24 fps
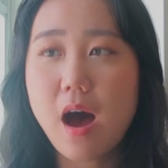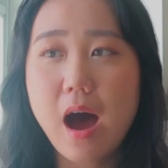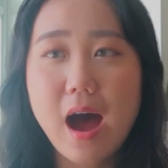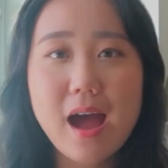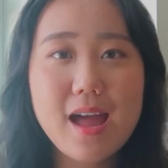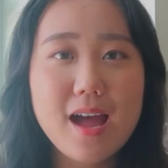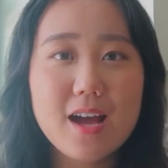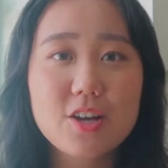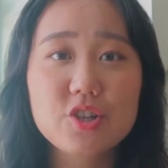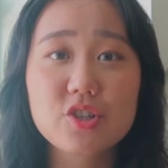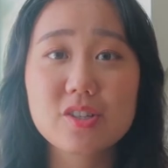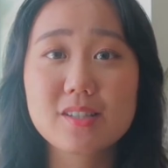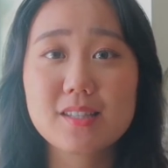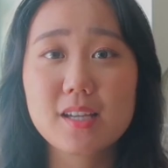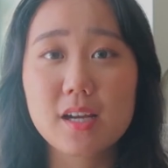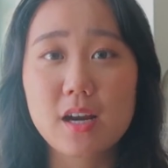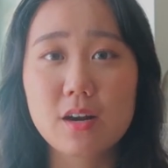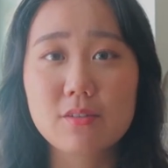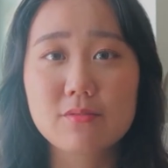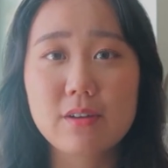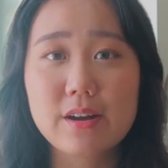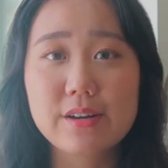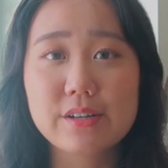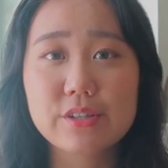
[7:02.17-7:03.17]
I actually suck
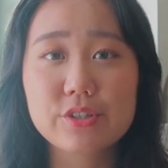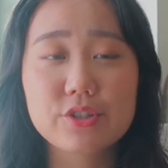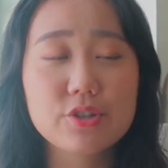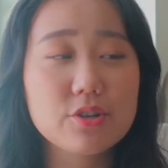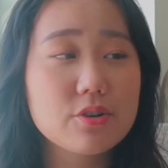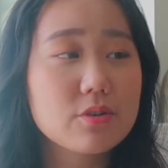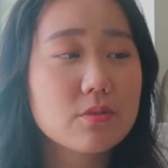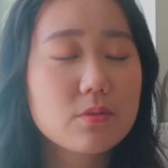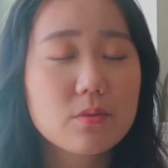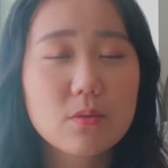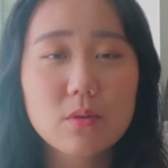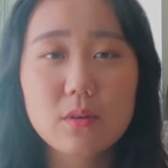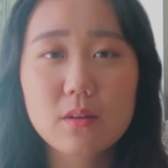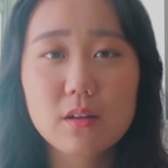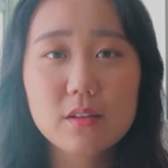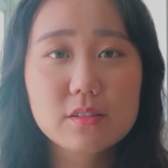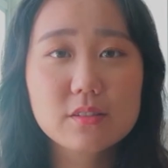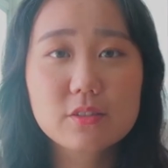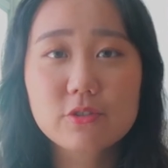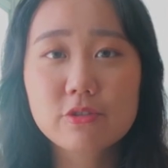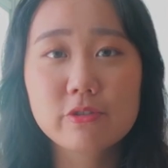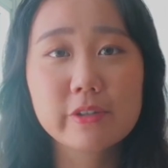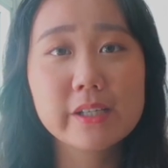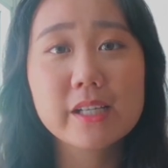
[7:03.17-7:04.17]
at writing too.
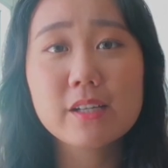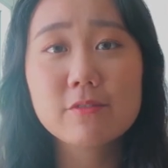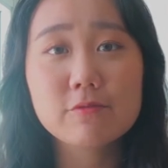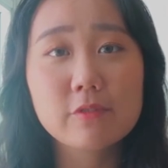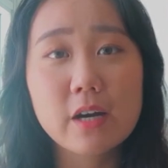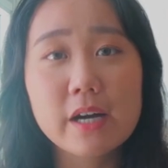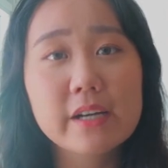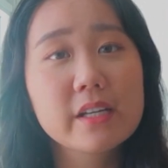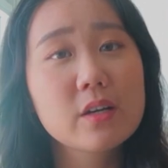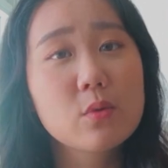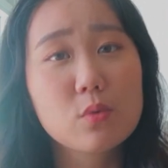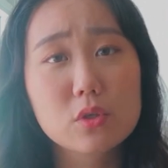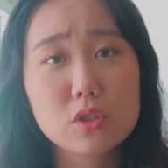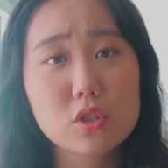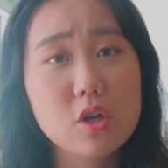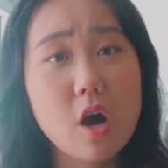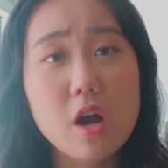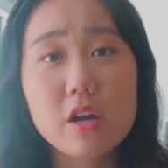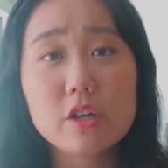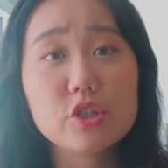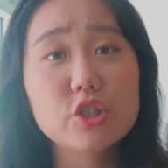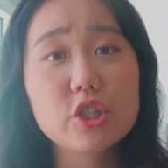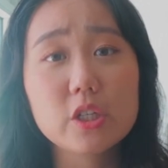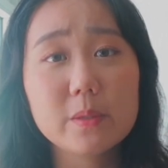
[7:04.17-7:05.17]
Creative writing was
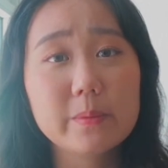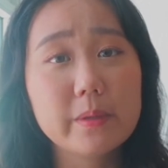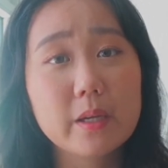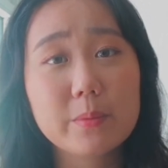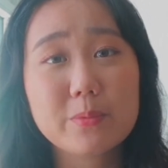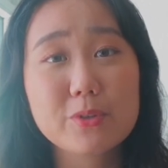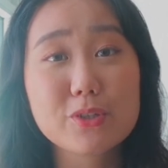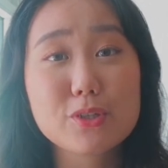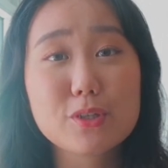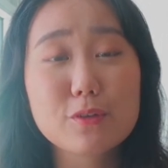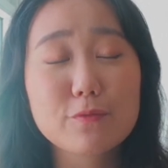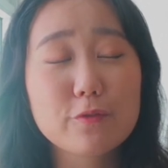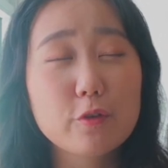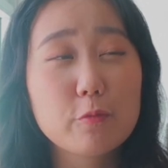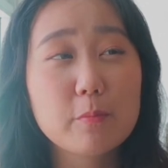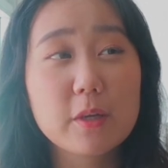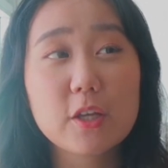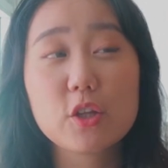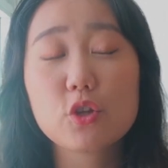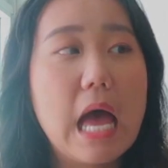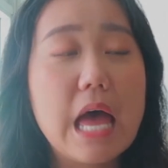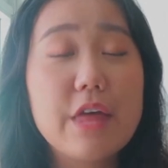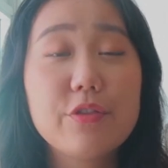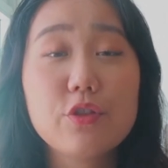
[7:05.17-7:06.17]
not a GPA booster for
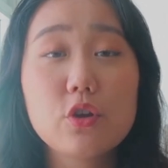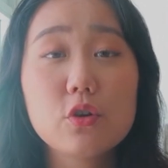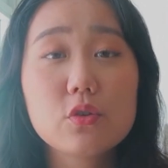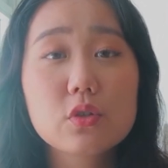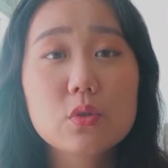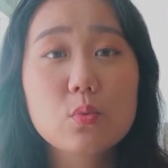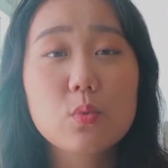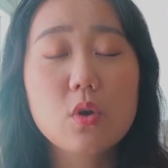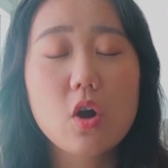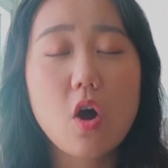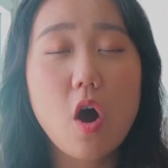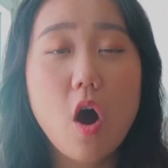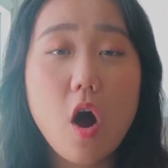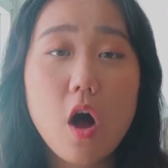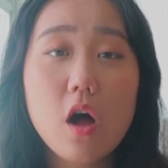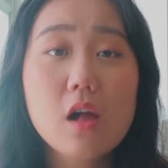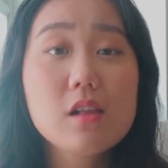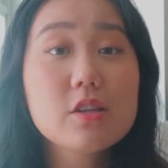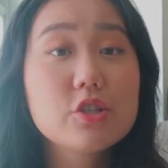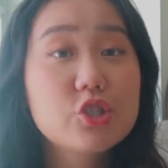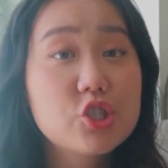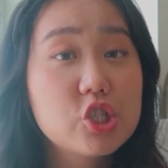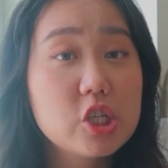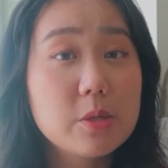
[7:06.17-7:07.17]
me. And those were
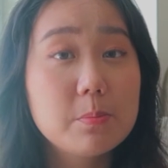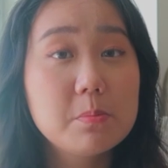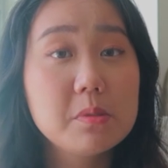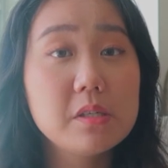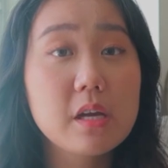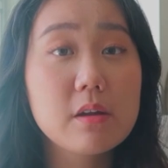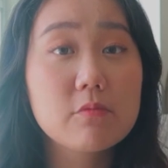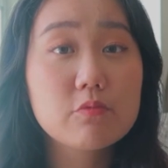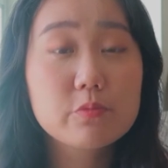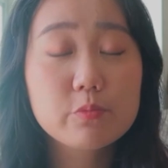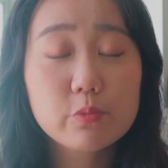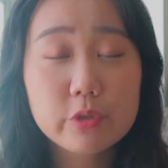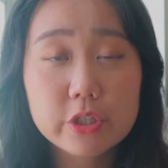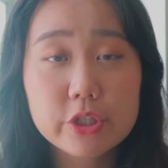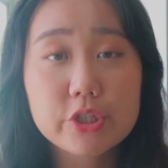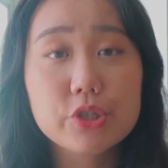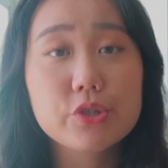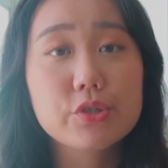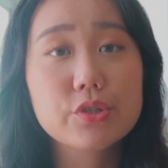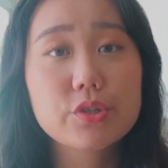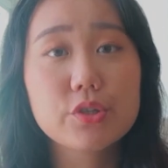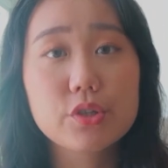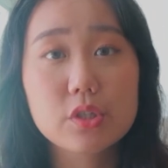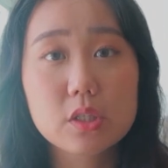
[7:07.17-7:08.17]
all GPA
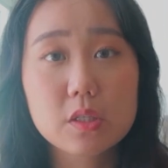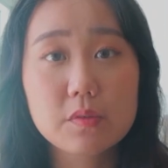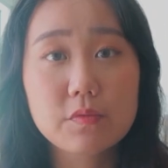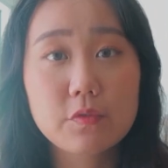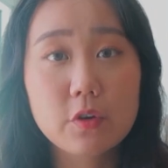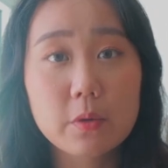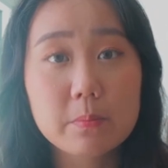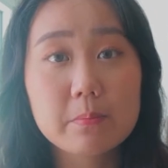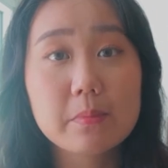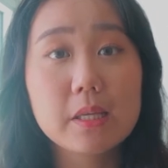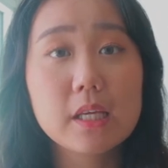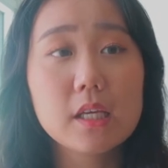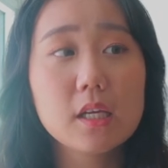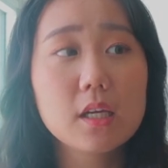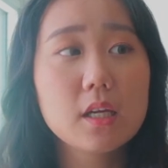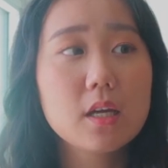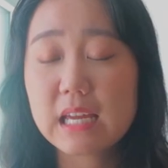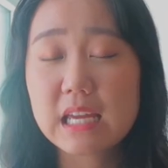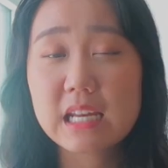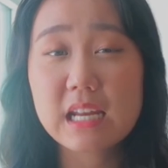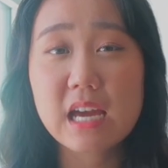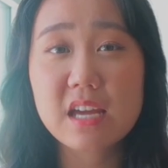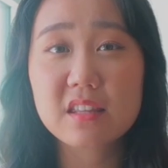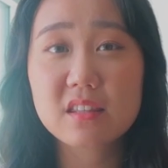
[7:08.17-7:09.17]
reducers for me.
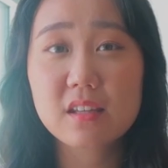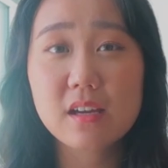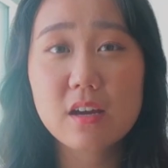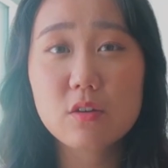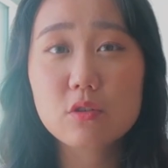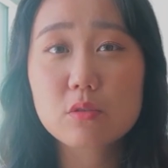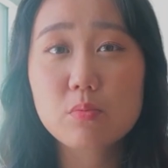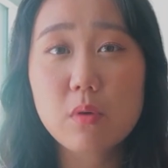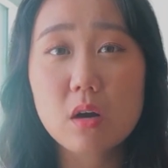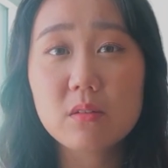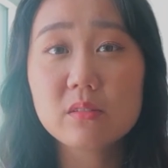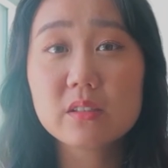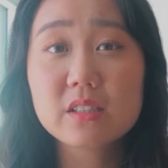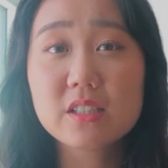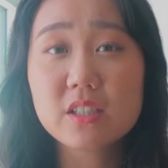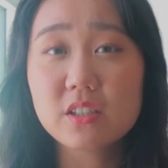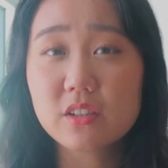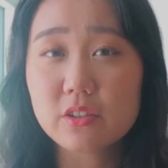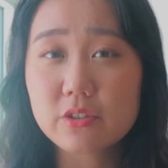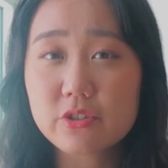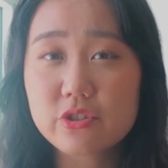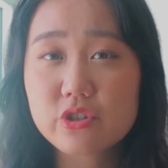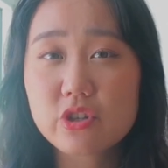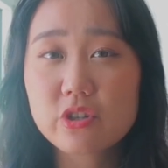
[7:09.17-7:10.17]
And I think I was probably
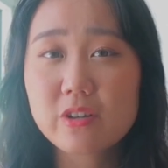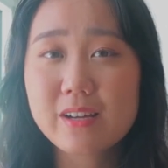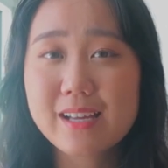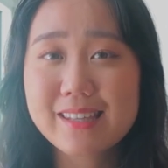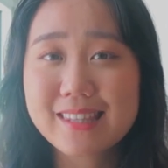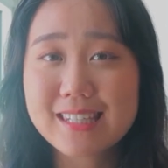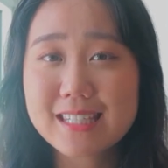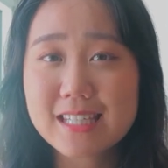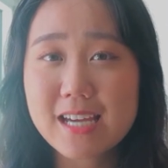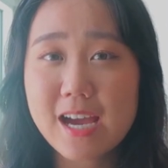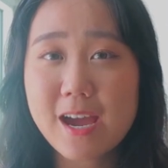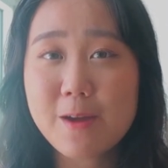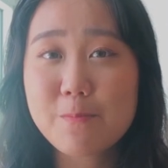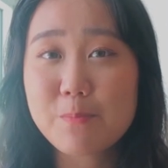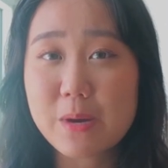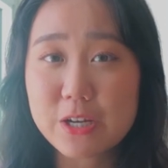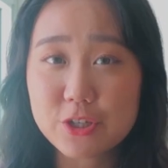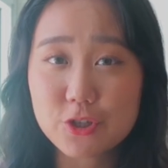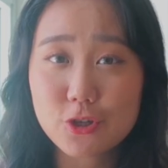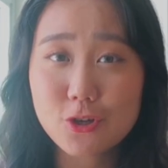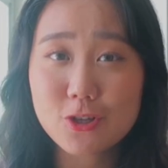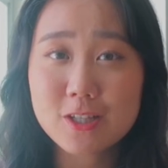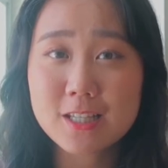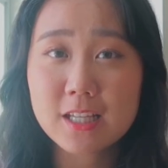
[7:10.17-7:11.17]
delusional at the time
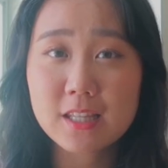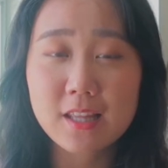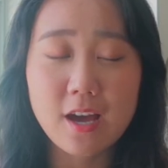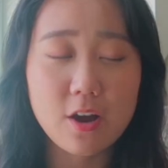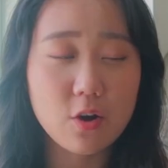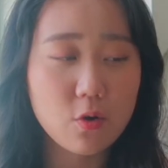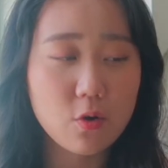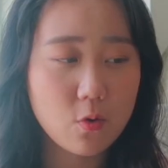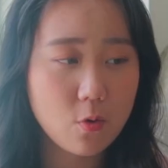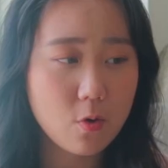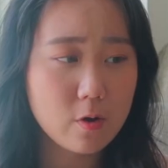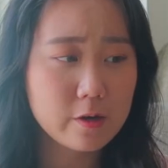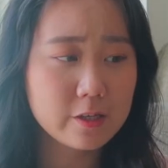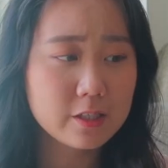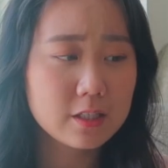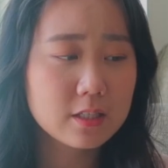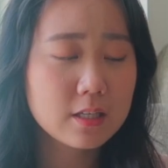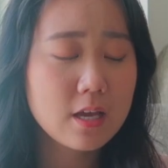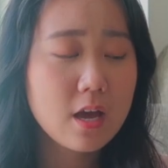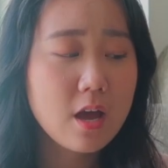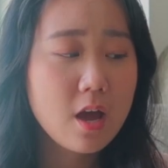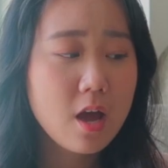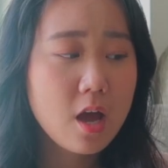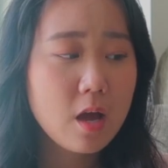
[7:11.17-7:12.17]
by choosing that course
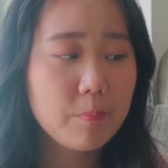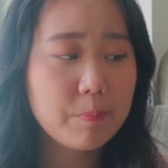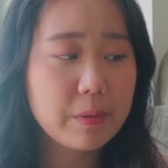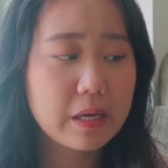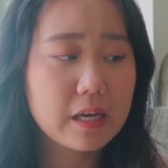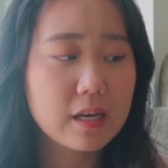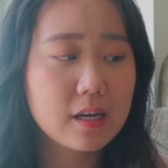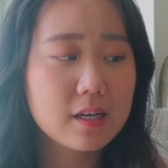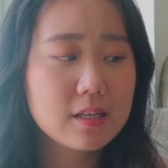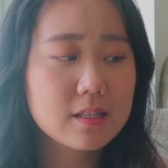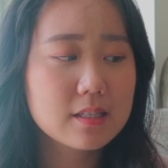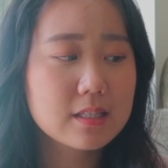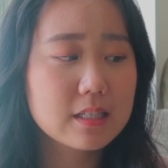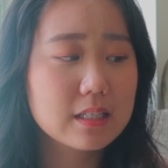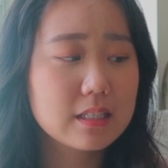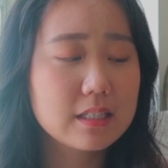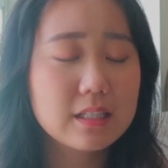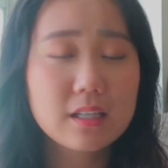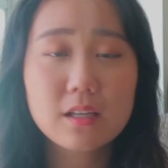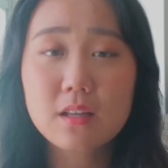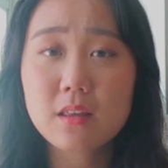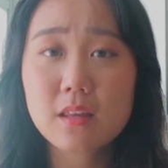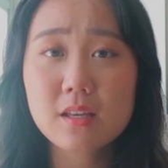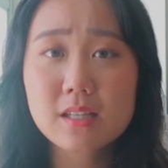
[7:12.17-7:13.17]
because
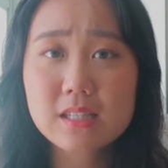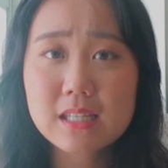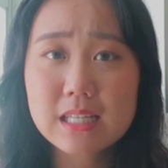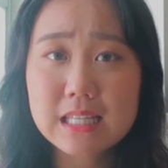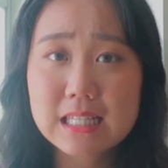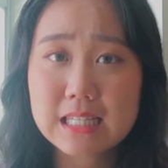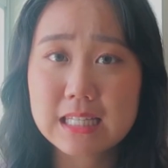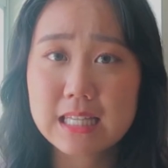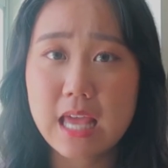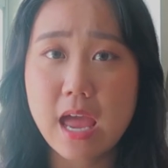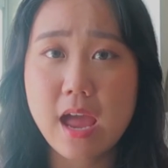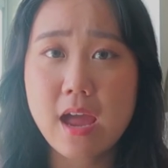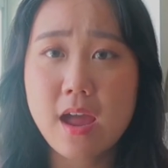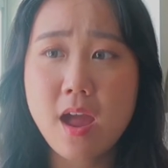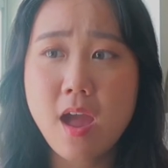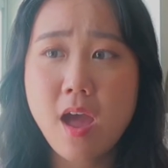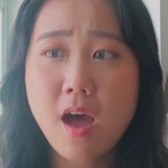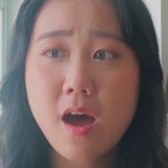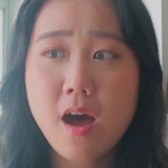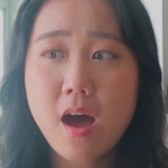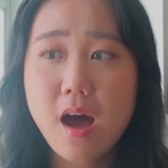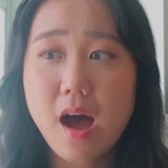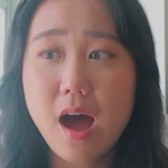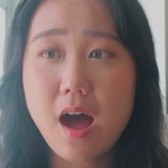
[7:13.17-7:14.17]
needless to say,
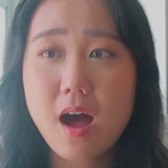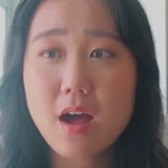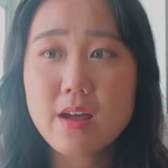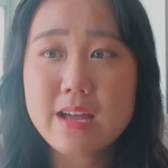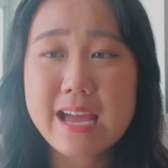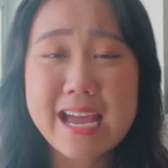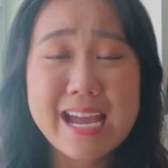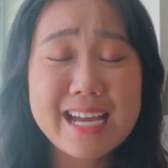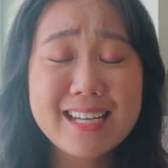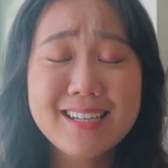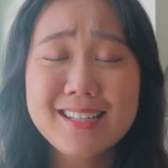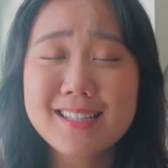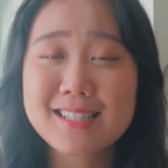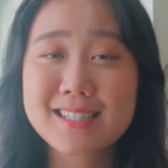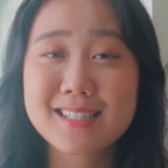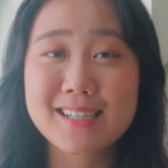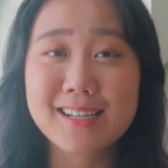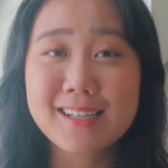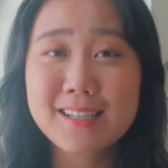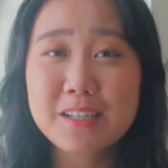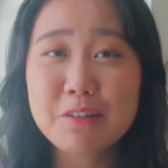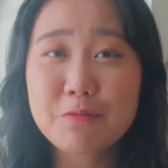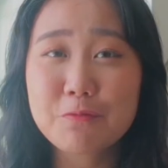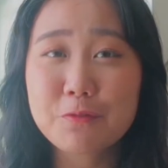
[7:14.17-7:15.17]
I hated
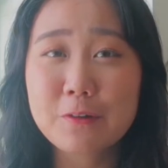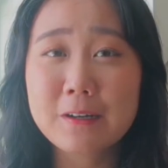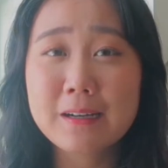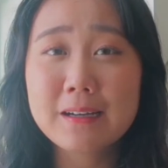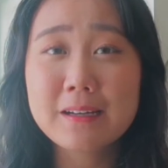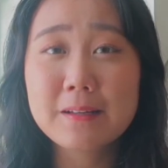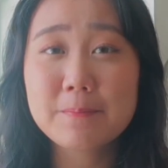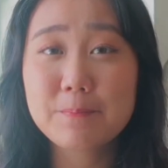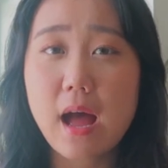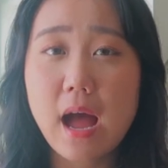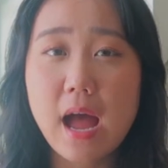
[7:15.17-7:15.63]
studying for it.